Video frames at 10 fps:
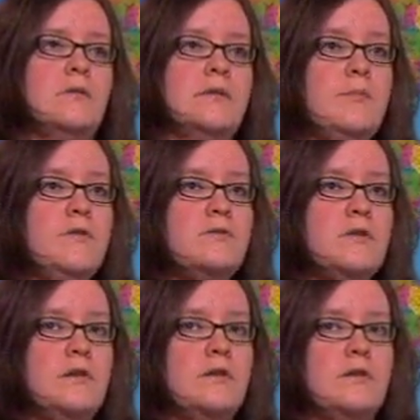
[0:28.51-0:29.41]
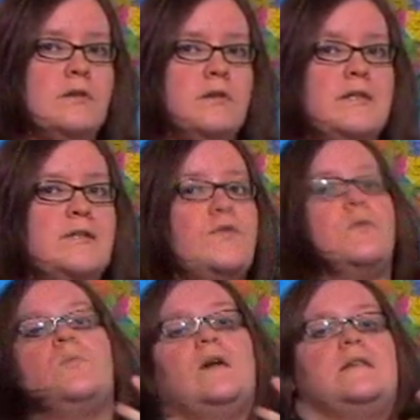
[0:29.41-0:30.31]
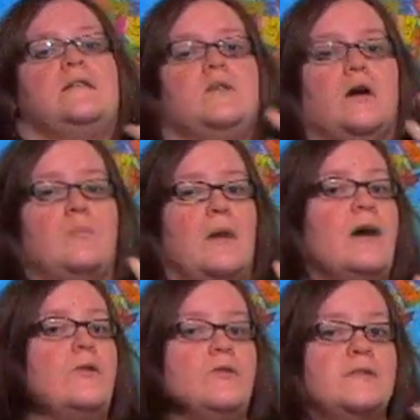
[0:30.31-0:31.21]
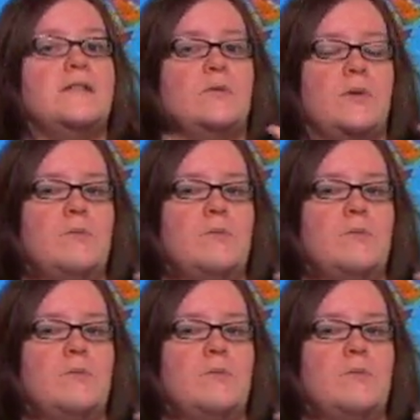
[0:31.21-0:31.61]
some of the different ways in our mouths that we